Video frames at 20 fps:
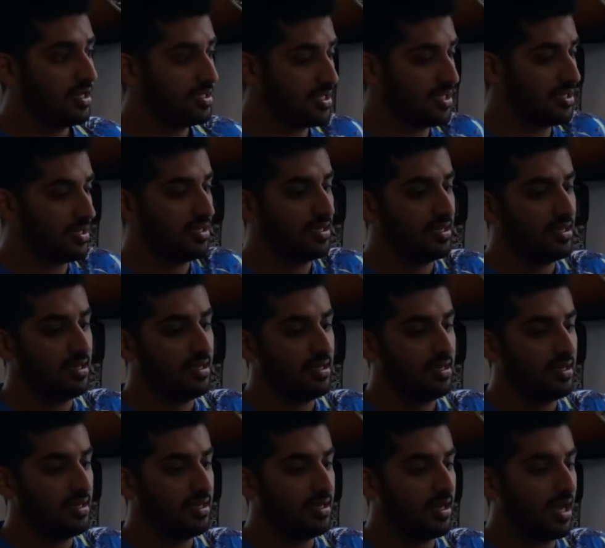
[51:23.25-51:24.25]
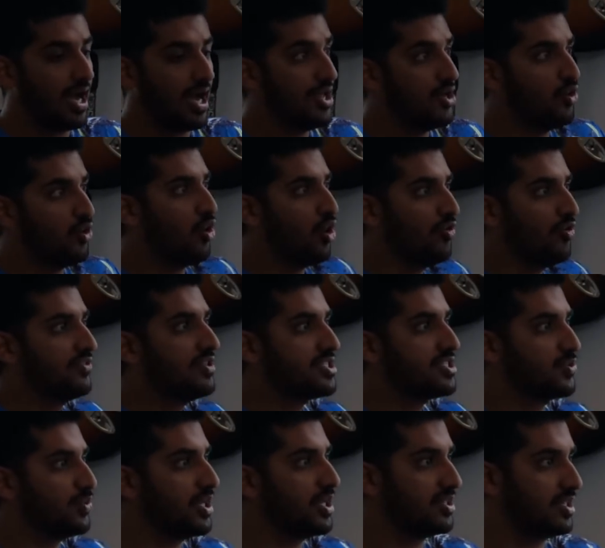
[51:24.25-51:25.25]
It's like, I know all these
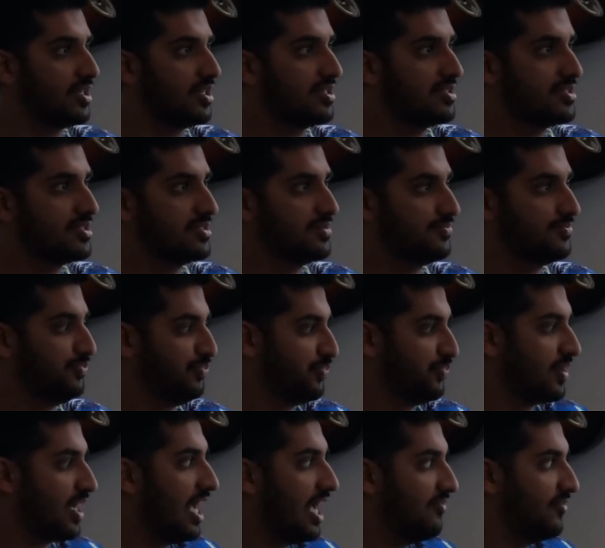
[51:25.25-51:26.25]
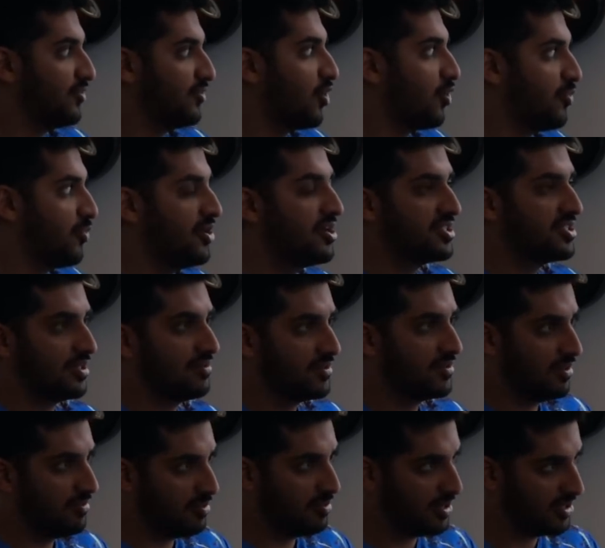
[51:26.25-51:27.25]
great things. Mm-hmm. I've incorporated some of
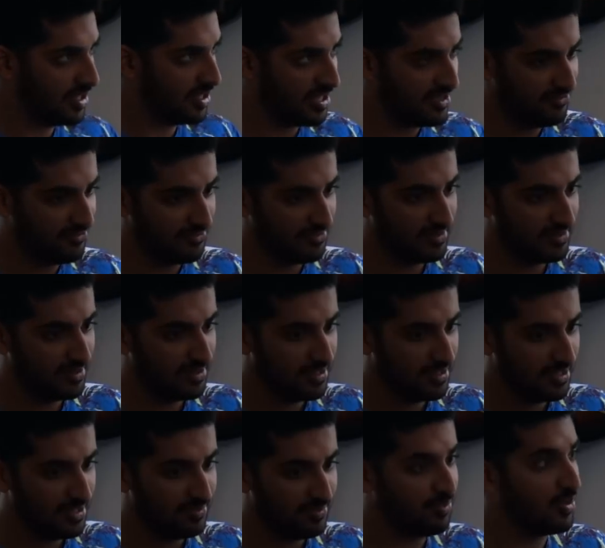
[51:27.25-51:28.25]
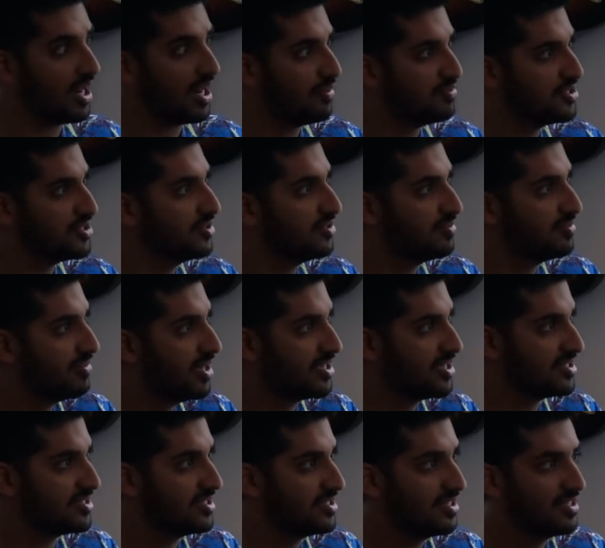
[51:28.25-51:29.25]
them in my life. Mm-hmm. But I'm still a mess.